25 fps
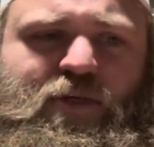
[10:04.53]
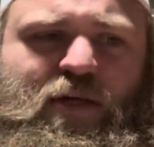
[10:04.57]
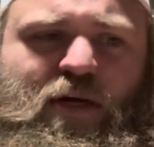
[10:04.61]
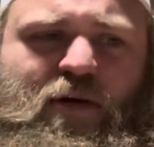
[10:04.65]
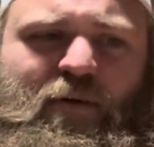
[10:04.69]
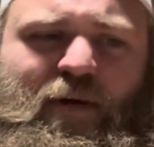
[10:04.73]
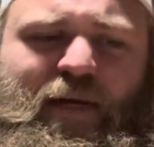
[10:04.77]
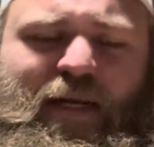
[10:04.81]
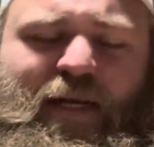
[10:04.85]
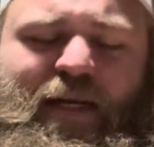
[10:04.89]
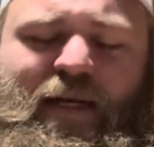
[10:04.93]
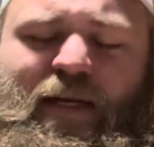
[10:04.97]

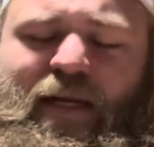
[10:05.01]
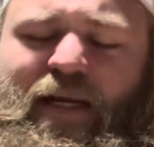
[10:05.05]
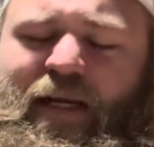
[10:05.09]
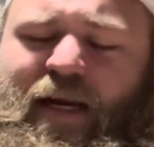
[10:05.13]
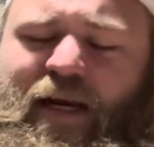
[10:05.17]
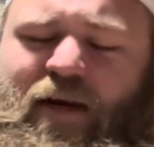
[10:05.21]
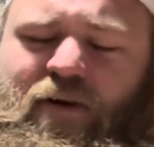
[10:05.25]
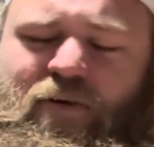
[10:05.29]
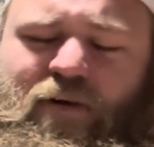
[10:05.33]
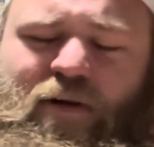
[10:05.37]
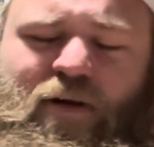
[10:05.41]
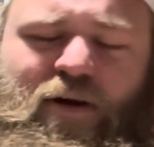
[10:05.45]
going in like
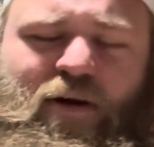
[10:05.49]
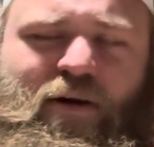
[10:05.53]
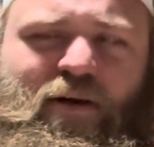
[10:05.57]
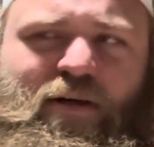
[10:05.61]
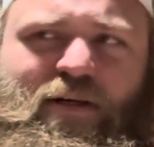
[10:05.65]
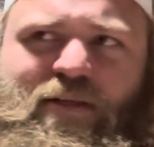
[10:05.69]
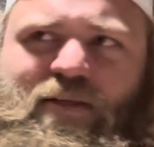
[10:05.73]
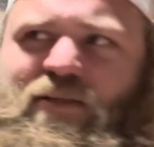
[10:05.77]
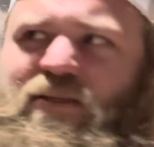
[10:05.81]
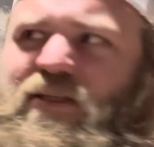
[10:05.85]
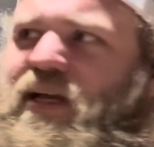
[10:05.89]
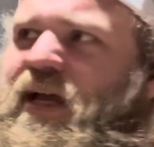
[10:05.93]

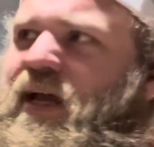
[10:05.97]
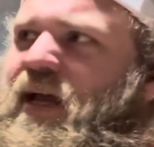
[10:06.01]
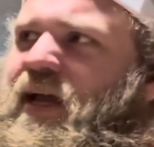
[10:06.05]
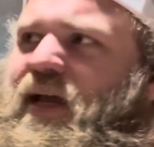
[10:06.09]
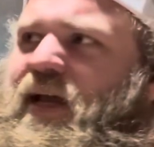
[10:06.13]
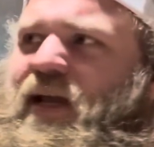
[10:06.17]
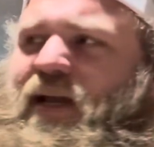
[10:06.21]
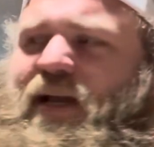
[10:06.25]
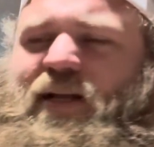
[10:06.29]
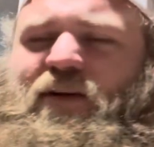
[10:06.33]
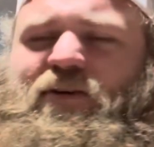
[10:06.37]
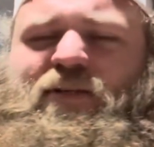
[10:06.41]
AeroGardens,
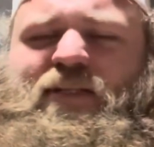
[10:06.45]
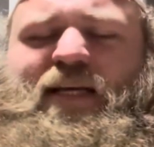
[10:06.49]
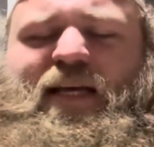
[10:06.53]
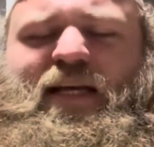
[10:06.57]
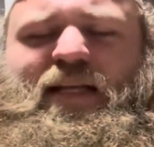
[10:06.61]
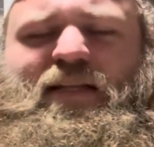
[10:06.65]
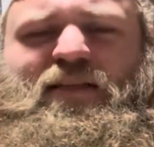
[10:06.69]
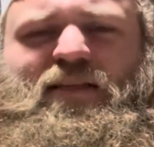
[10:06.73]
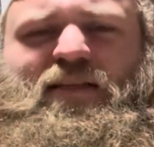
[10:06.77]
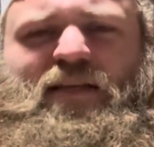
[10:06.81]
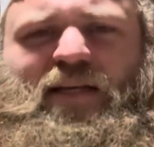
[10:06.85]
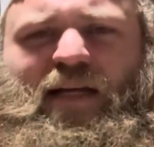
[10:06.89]
in your
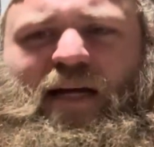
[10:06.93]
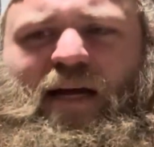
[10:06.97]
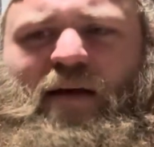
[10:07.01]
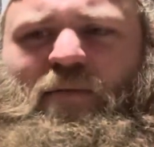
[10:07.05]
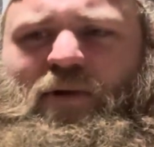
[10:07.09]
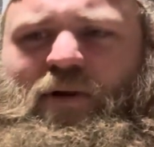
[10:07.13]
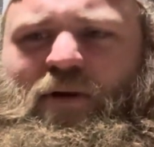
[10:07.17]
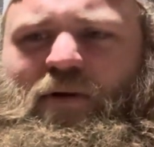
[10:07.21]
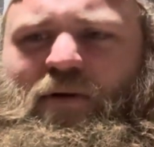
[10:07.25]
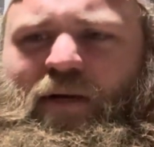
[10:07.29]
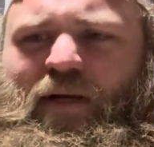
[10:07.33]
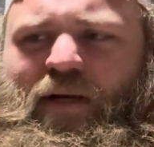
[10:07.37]
tents like I'm
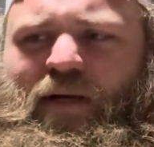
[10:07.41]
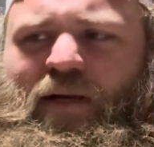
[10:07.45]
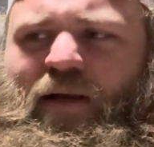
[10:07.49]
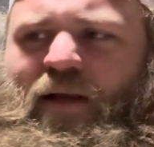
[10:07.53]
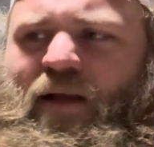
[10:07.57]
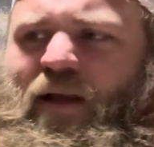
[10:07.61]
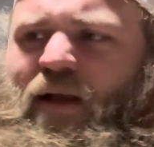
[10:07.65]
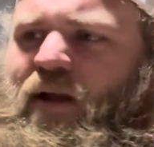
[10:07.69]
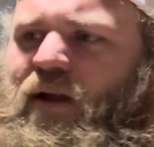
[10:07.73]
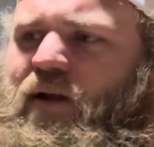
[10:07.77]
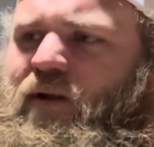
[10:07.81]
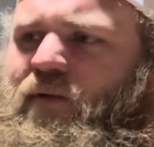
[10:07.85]
doing,
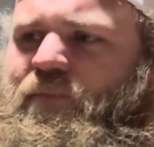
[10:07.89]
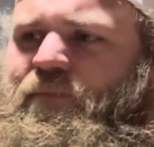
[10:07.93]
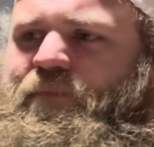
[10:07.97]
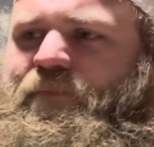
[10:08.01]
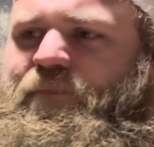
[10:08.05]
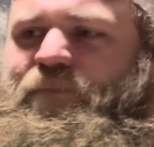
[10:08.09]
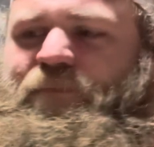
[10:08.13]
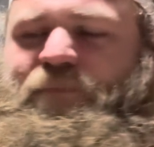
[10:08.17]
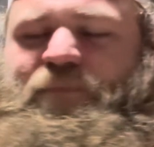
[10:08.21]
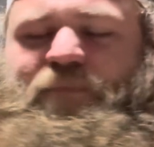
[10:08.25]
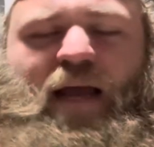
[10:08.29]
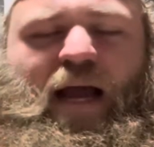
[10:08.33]

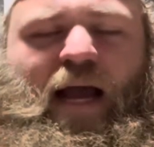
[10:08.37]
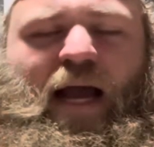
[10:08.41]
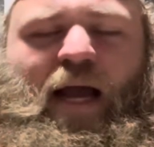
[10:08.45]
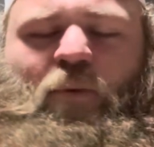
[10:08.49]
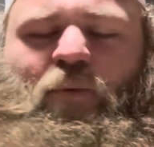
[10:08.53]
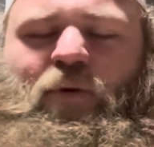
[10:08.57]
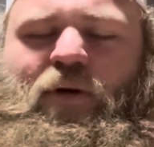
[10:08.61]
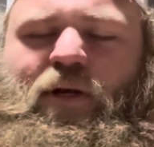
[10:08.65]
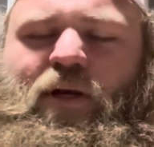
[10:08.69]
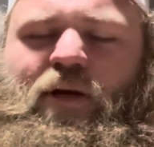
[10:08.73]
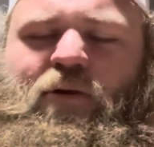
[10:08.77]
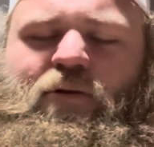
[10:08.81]
I
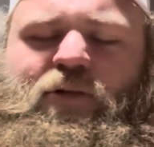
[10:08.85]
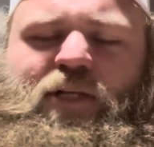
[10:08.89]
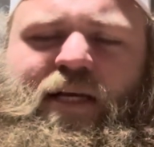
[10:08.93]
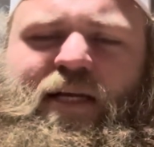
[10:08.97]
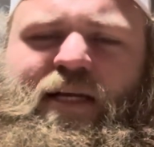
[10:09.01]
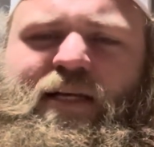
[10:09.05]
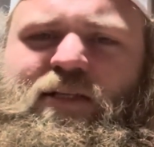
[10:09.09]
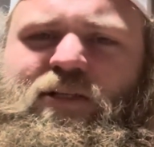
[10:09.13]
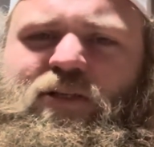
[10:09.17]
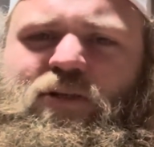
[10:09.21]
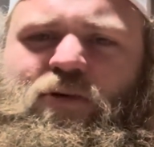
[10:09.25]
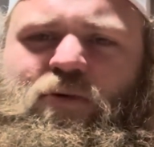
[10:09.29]
would go check
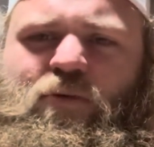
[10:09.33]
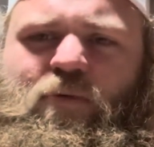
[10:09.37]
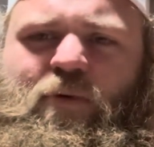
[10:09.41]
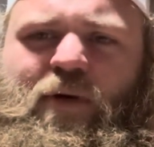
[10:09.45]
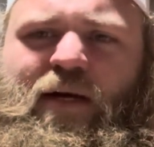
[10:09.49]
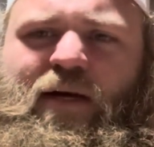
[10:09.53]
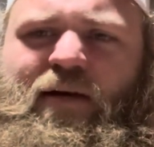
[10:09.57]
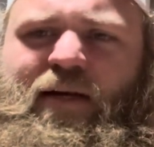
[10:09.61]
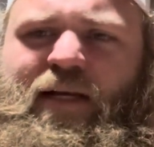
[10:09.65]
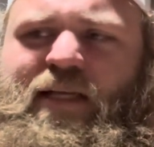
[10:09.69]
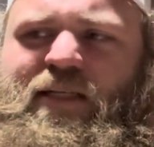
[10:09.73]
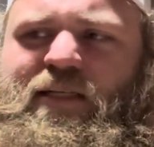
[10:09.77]
his store
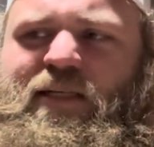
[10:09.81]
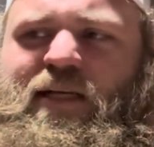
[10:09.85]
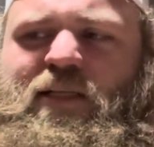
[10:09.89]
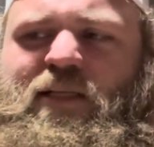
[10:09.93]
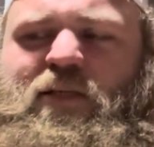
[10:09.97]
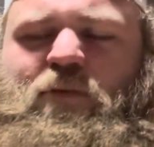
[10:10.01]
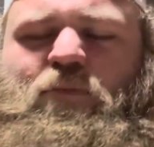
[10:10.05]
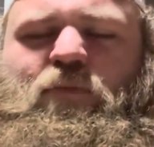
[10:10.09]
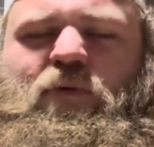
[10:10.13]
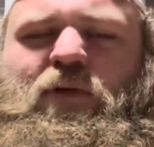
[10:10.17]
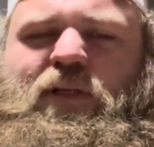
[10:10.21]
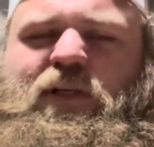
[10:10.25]
out. He's got
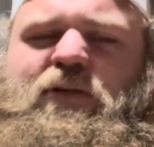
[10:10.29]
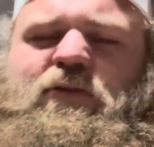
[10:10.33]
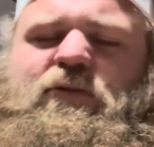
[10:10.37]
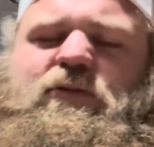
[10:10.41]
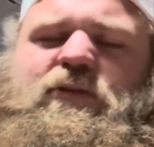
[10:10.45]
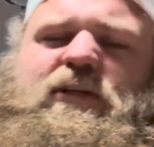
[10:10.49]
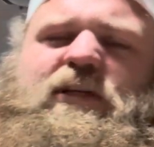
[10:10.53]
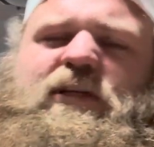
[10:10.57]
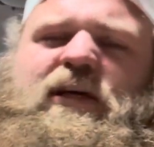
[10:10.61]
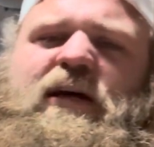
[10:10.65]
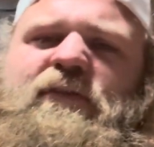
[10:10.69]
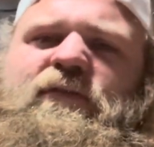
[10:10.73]
some really cool
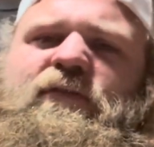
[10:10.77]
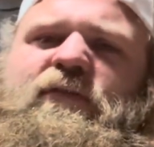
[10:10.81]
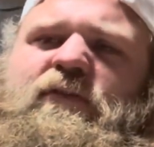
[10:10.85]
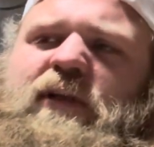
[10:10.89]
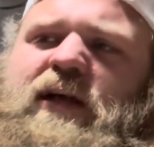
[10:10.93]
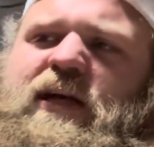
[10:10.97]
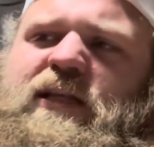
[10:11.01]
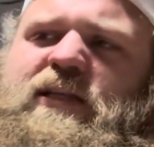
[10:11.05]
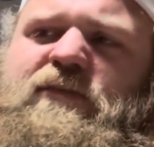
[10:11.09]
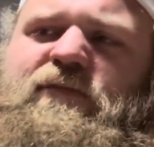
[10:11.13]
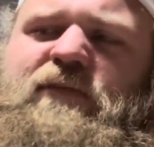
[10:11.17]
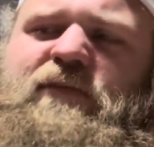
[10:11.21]
stuff.
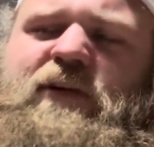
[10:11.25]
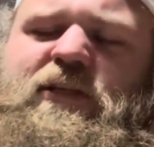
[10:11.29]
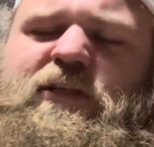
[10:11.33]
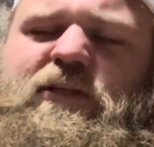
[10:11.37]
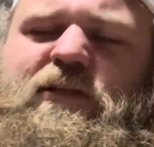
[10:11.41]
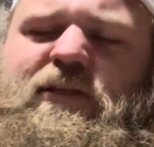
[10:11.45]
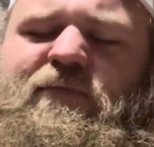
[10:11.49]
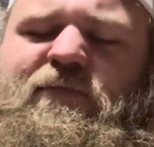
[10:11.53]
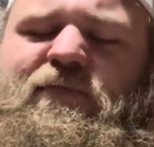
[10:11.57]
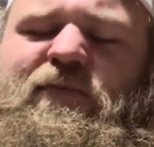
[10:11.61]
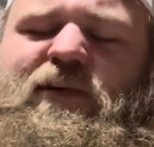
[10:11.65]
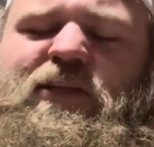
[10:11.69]
Lots of
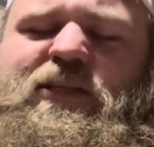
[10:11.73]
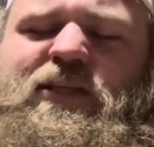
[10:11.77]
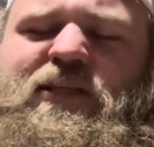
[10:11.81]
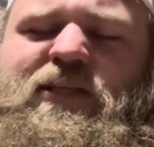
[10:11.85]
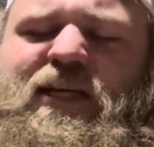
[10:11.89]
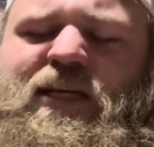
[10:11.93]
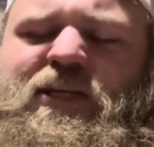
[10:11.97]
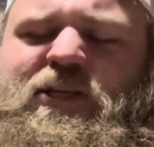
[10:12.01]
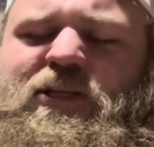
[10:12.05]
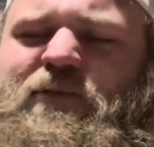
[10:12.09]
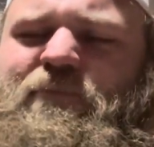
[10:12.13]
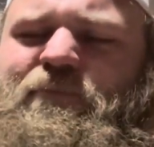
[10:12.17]

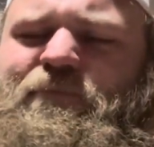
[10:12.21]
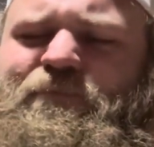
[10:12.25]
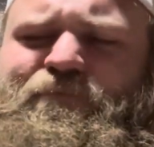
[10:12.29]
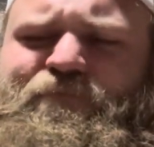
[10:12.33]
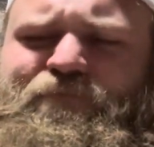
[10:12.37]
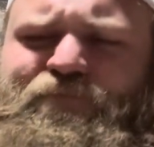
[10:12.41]
vegetation,